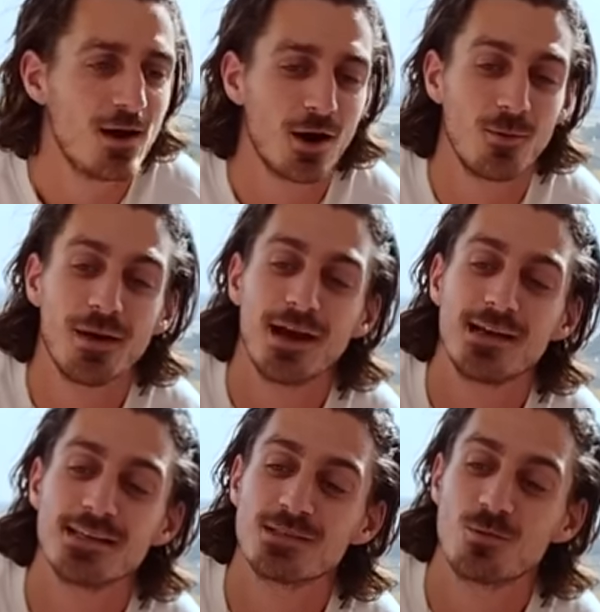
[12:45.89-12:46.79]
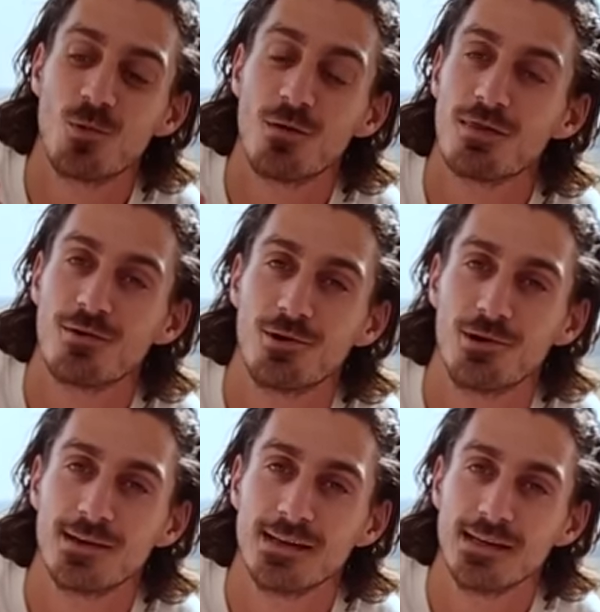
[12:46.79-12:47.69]
Our bed is
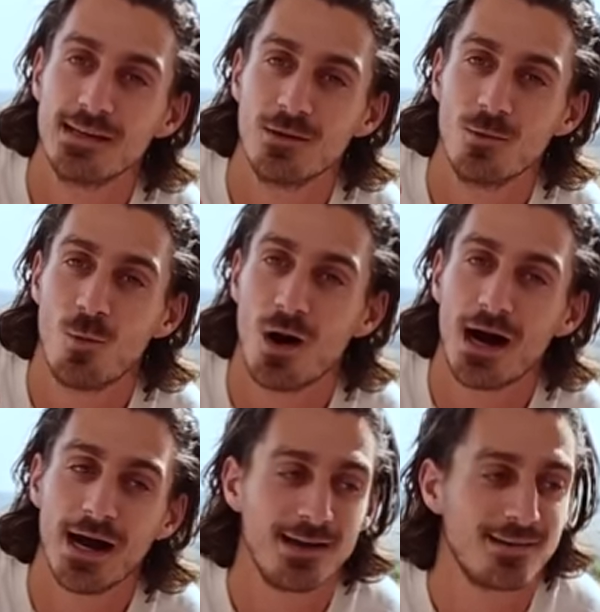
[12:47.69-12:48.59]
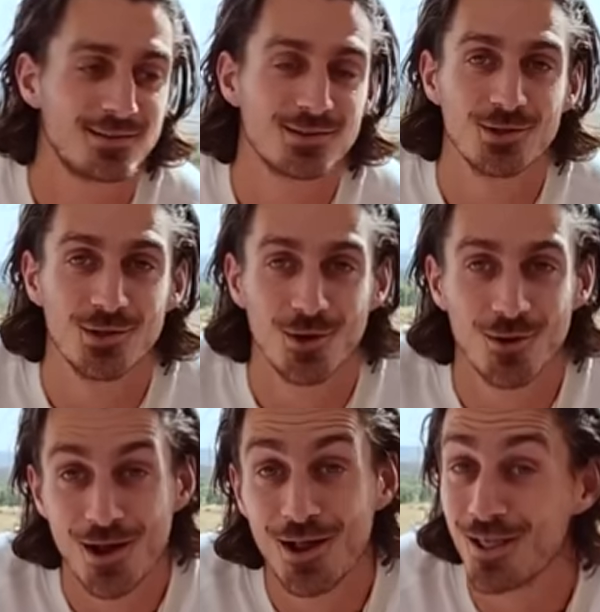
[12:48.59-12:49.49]
130 wide,
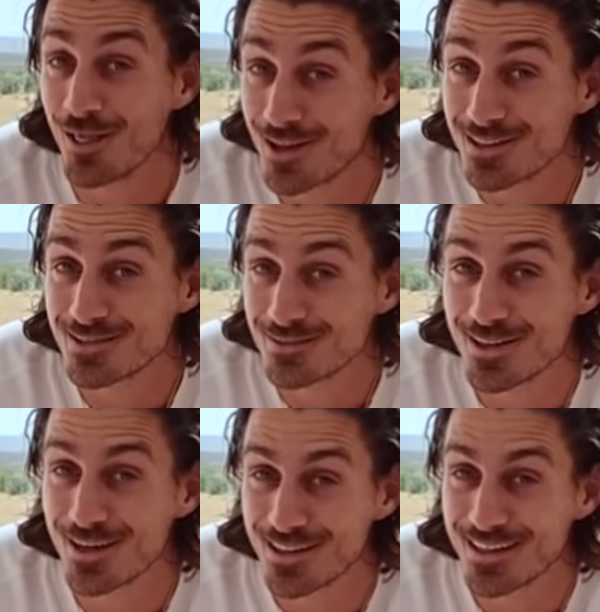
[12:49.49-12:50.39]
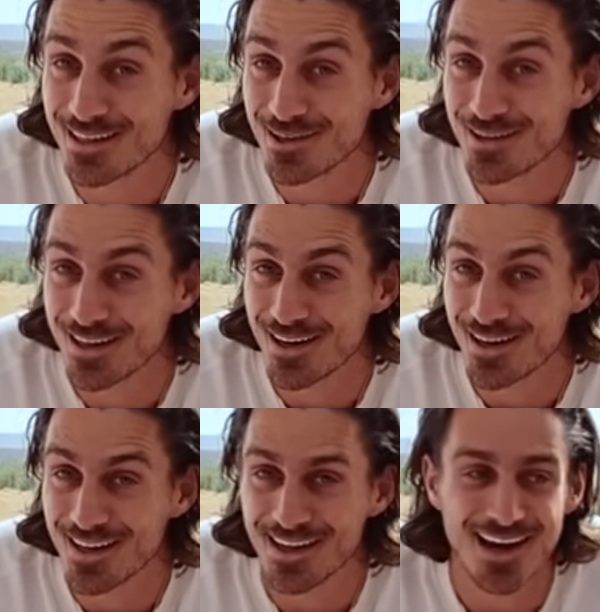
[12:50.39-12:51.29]
so lots of cuddling going
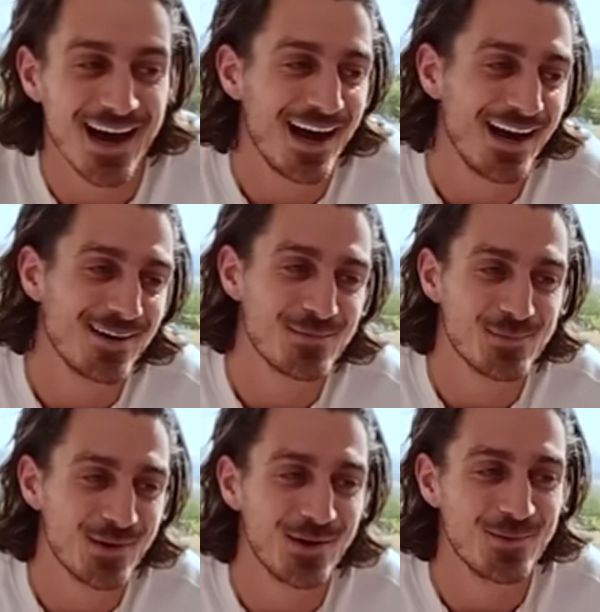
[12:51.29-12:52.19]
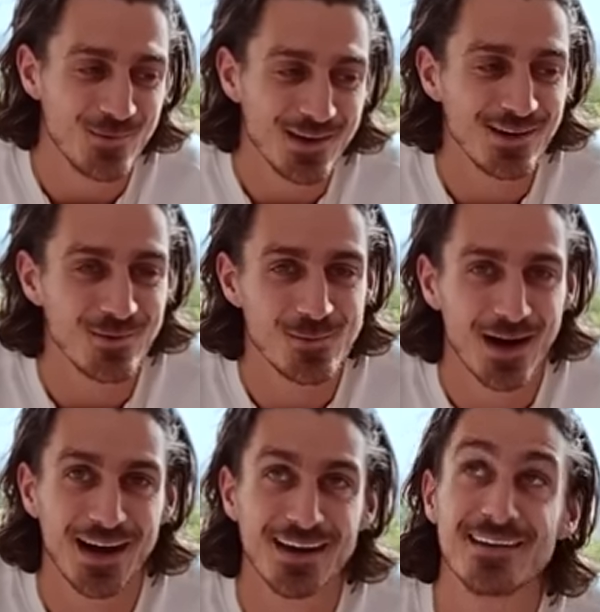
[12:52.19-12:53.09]
on at night, but we don't
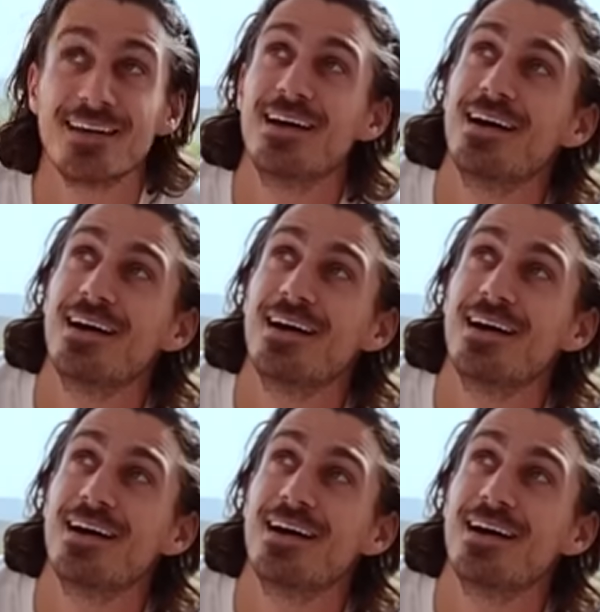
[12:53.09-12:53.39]
mind.